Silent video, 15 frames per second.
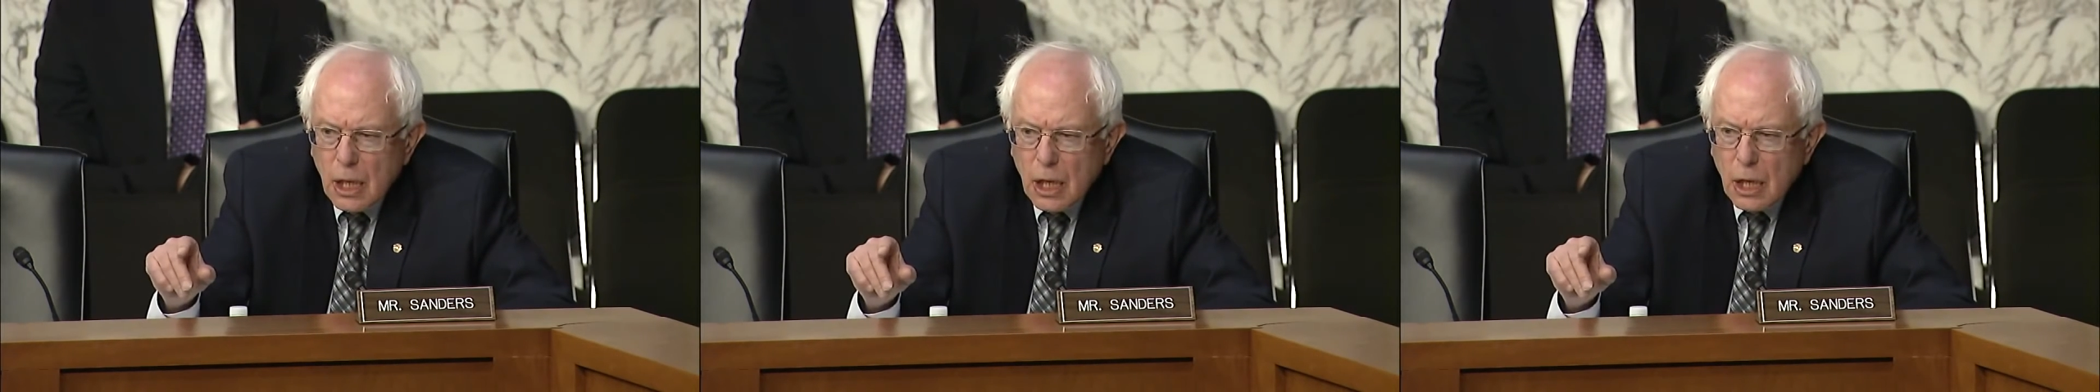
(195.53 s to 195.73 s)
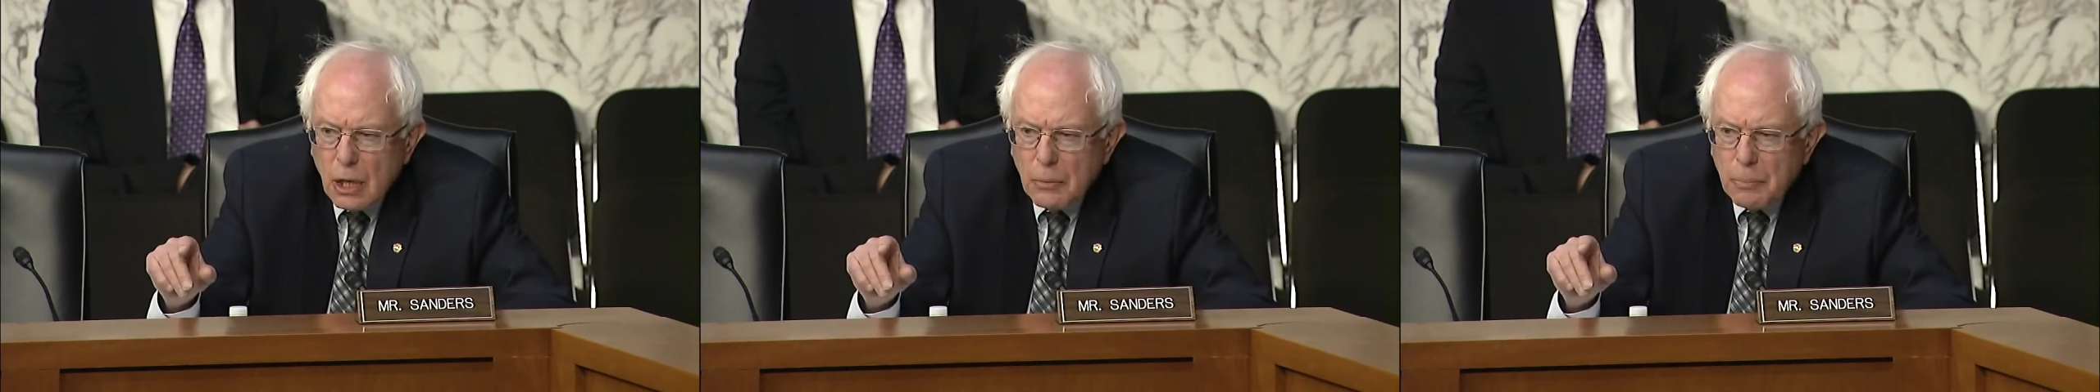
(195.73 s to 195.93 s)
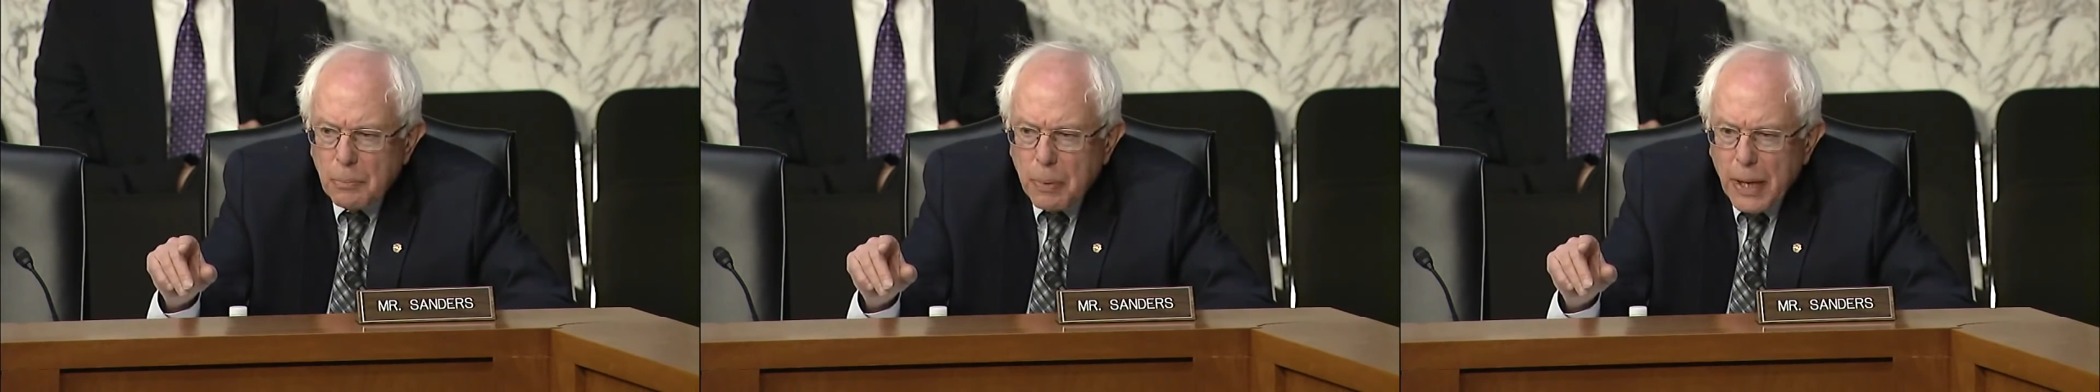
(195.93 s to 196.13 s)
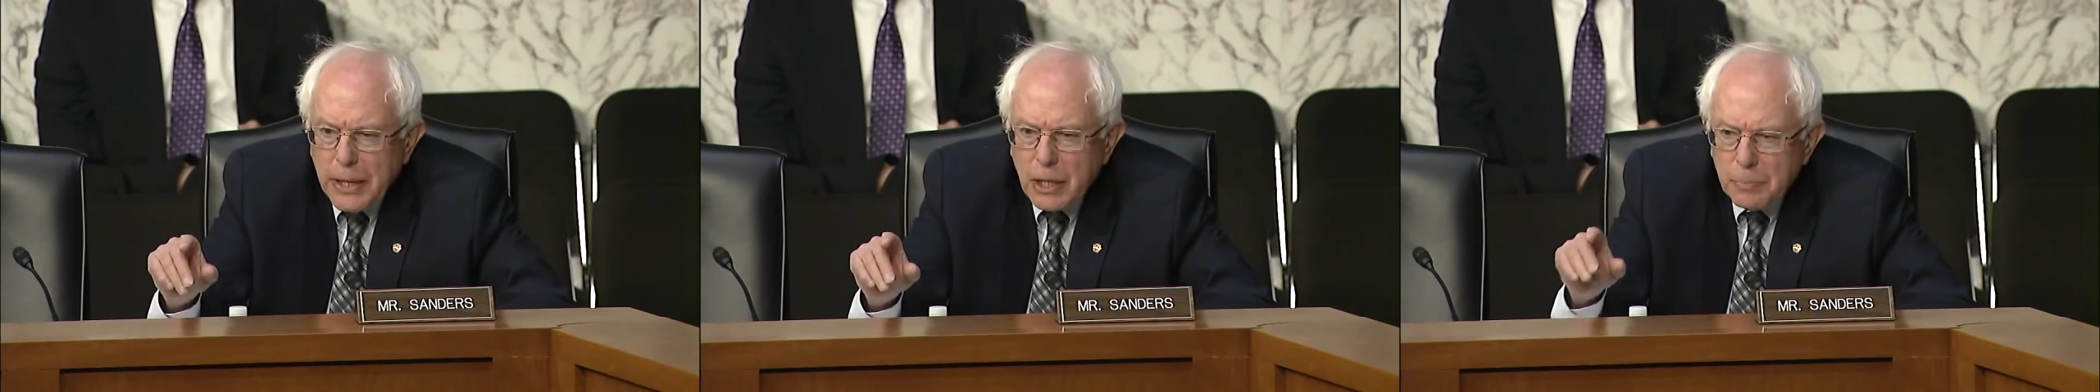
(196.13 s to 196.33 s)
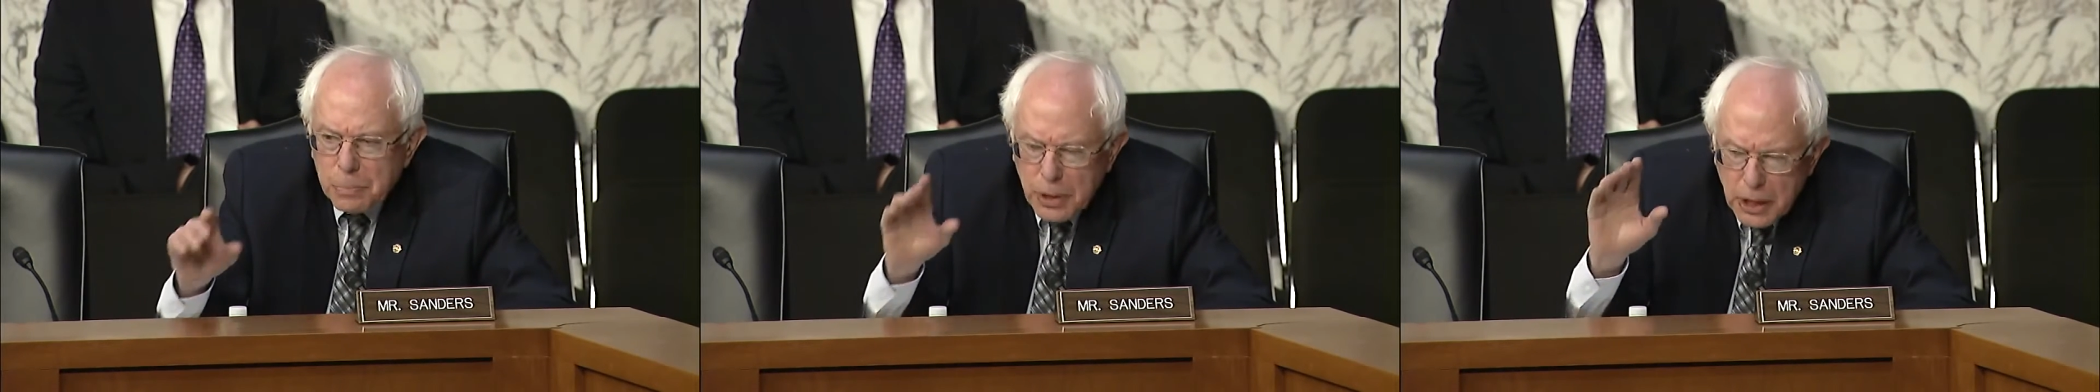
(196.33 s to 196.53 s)
uh, by
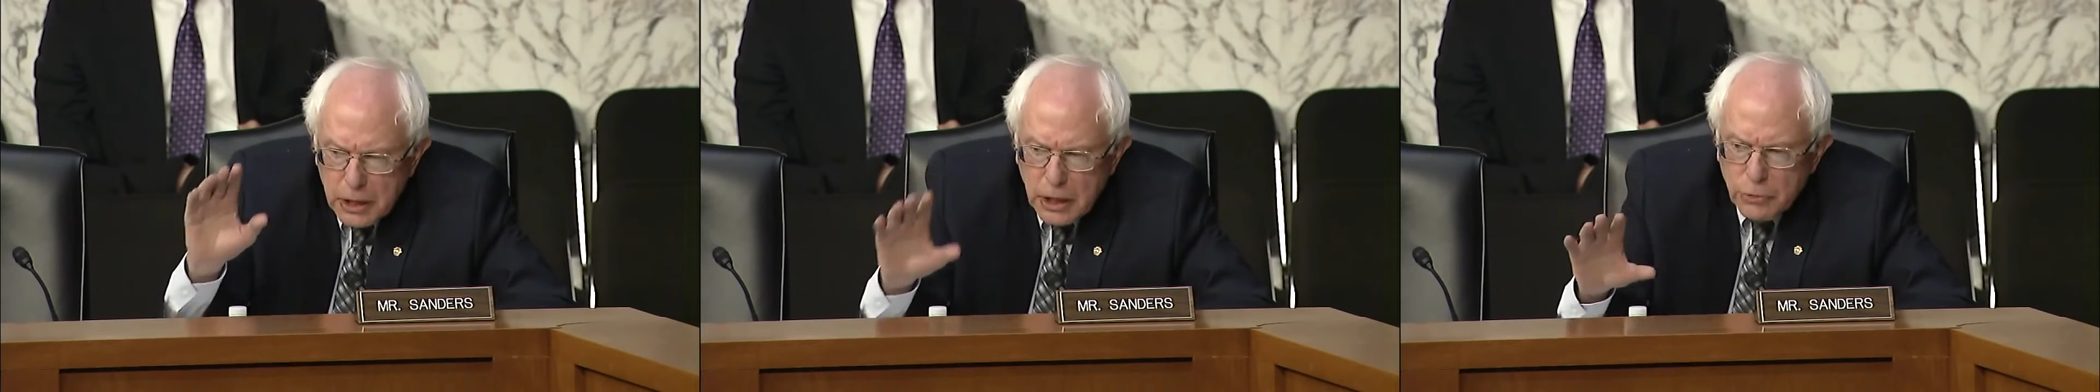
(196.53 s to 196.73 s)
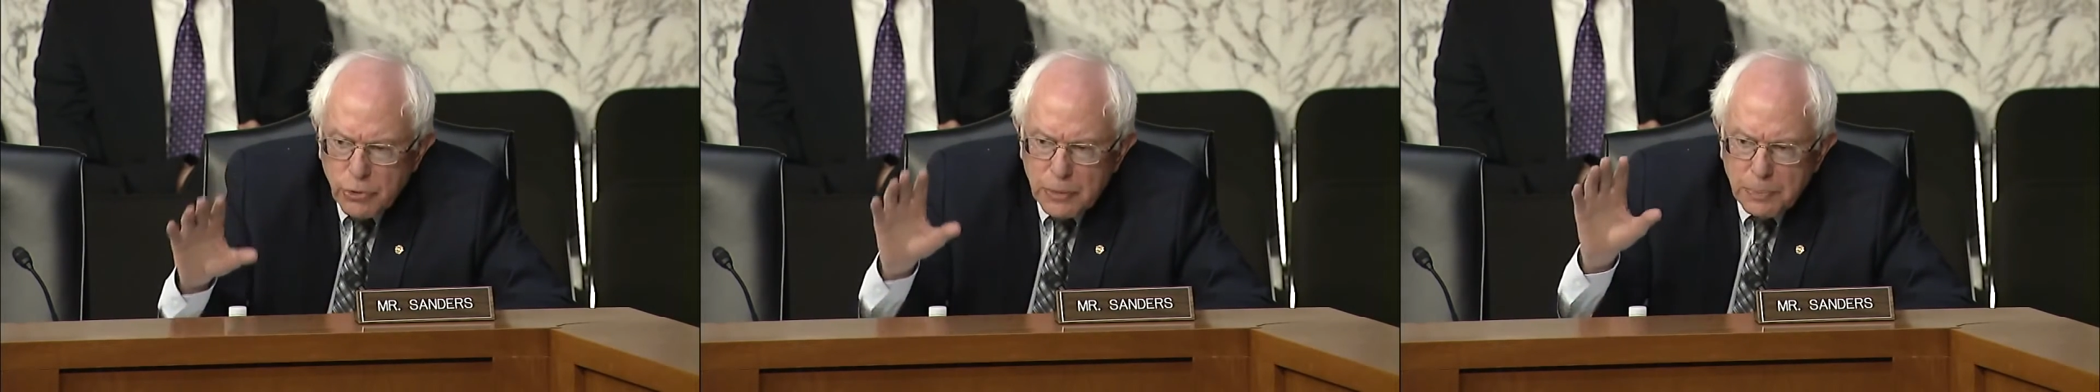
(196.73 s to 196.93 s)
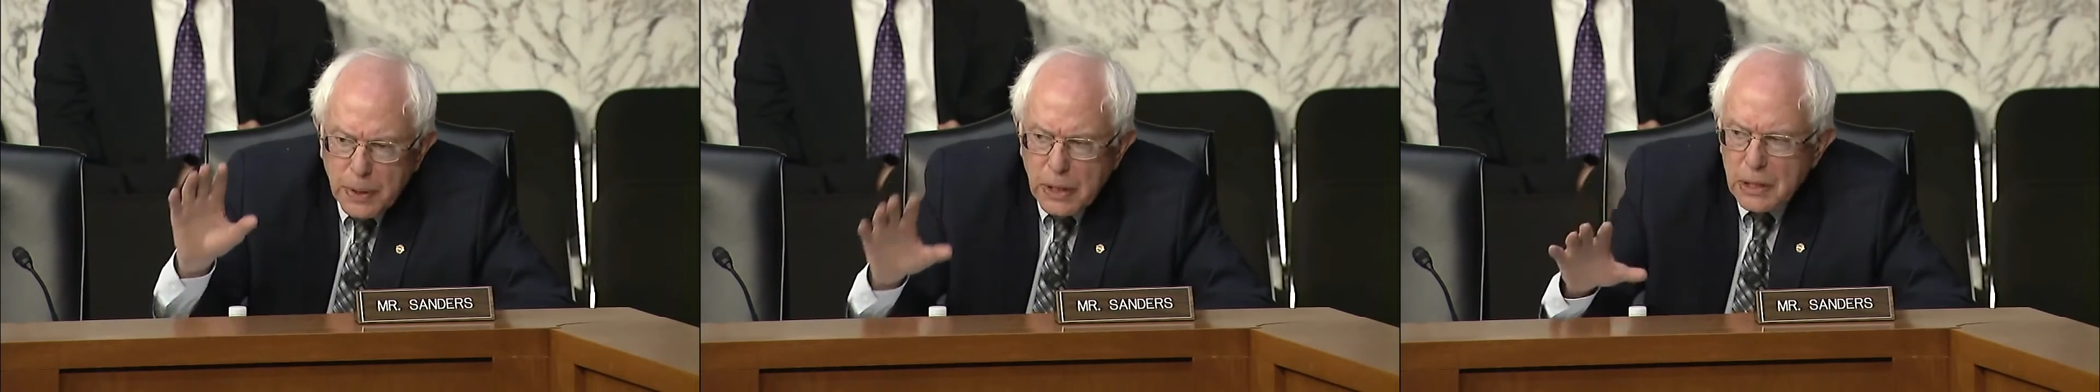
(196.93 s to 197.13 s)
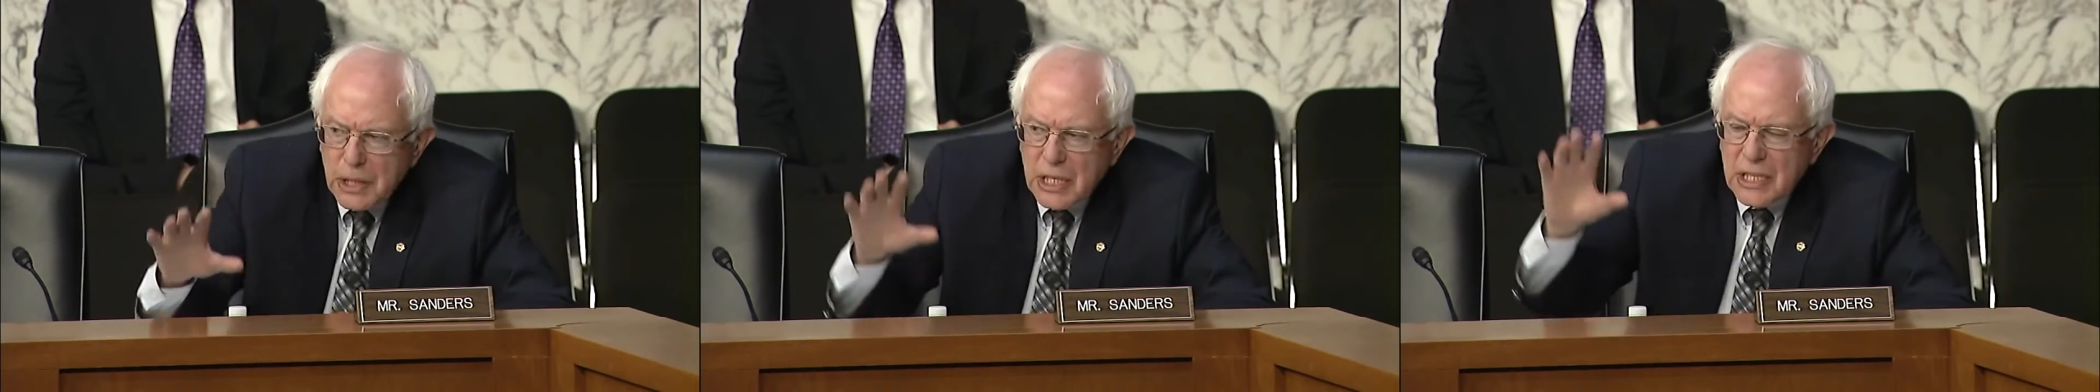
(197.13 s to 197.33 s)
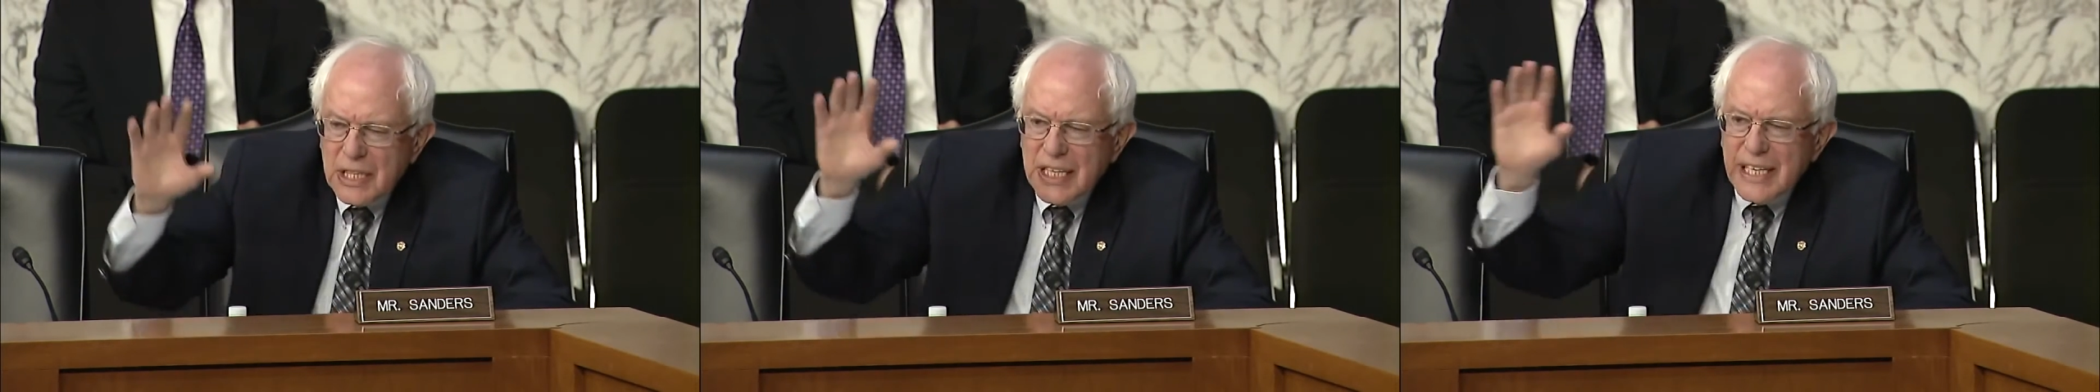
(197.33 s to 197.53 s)
completely repealing